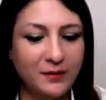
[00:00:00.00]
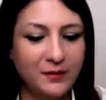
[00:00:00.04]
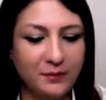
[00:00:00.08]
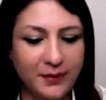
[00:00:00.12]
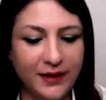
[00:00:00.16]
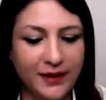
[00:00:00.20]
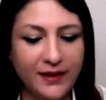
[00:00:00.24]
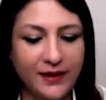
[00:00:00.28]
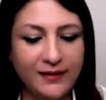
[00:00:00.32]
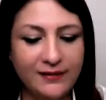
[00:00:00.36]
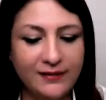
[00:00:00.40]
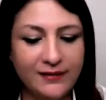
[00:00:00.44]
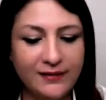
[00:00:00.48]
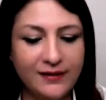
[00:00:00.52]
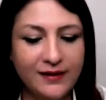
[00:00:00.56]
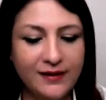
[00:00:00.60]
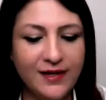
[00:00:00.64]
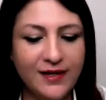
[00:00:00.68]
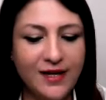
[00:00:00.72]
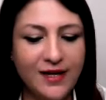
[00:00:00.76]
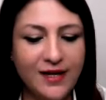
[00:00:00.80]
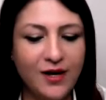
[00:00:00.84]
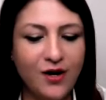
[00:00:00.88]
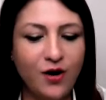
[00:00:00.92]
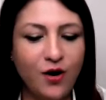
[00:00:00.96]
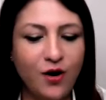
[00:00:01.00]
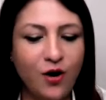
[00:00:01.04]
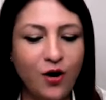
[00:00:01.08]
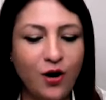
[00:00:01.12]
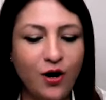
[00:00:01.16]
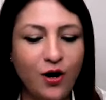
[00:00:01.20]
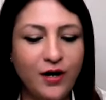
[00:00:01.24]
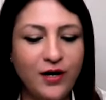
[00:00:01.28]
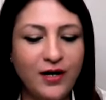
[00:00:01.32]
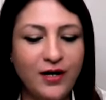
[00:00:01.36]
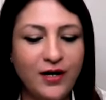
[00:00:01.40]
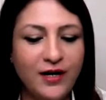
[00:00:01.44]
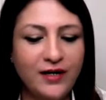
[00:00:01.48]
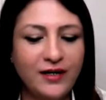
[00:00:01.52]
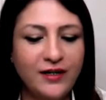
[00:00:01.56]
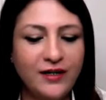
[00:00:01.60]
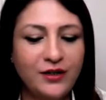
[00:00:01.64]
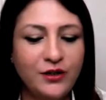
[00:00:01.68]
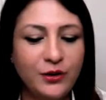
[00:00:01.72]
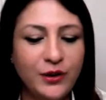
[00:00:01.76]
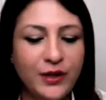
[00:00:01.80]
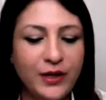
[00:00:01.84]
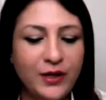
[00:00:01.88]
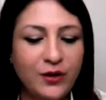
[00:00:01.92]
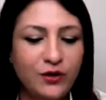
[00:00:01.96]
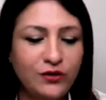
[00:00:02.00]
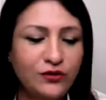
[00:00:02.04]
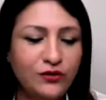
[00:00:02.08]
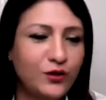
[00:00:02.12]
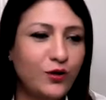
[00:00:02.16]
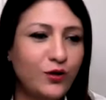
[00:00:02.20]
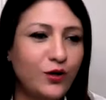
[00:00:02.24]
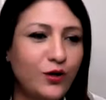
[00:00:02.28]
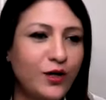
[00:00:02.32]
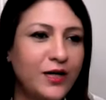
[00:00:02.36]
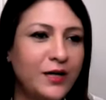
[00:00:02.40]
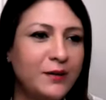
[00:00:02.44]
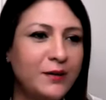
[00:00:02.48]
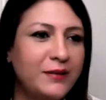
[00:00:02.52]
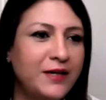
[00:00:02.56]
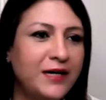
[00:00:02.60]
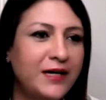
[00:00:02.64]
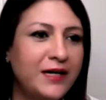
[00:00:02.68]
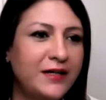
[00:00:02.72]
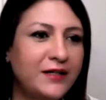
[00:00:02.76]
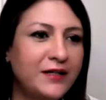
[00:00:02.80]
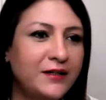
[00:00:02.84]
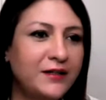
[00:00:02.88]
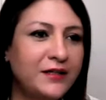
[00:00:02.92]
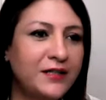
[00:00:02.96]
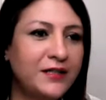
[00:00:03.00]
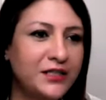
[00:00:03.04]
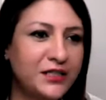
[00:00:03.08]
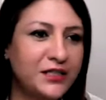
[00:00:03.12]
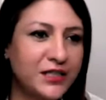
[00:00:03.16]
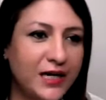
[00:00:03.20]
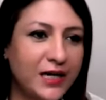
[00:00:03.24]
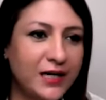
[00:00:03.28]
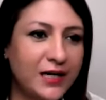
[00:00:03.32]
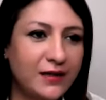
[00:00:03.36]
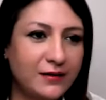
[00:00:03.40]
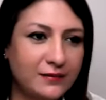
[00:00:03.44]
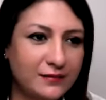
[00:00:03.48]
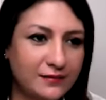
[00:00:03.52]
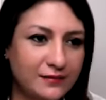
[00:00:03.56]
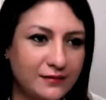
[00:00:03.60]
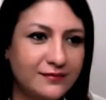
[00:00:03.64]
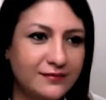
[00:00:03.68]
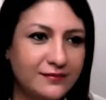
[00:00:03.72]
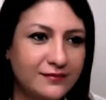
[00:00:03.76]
in place, or you can also call him an eternal jailer.